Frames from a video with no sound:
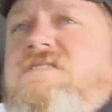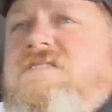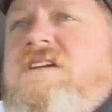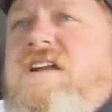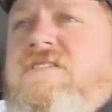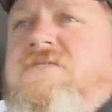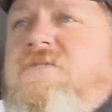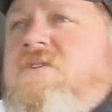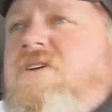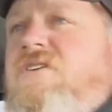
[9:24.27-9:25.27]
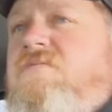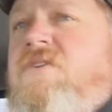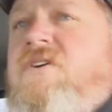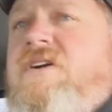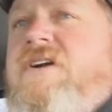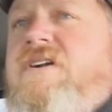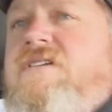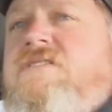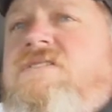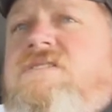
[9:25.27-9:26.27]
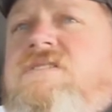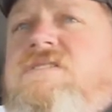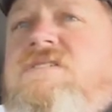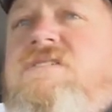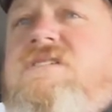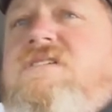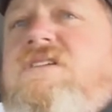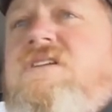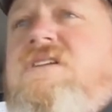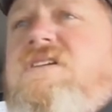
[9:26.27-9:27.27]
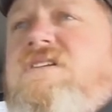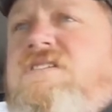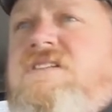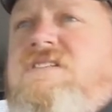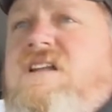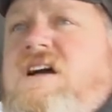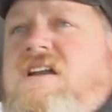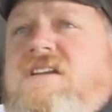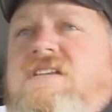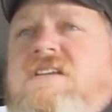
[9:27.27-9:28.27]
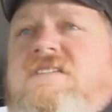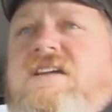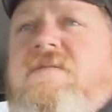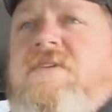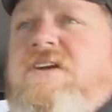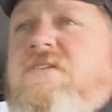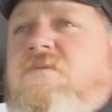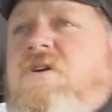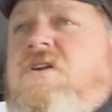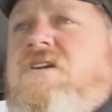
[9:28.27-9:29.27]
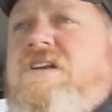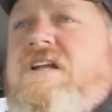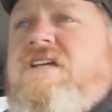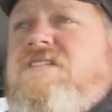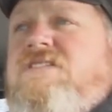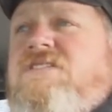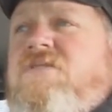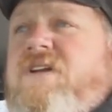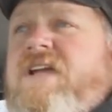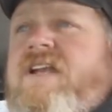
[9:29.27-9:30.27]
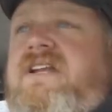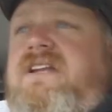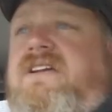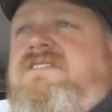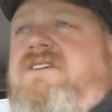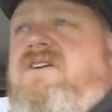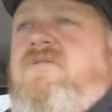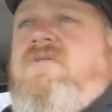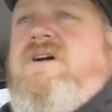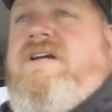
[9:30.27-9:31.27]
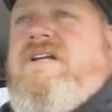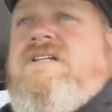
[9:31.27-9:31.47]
just kind of throwing a curveball here, because it's not, this time of year the water doesn't soak in, it doesn't go away.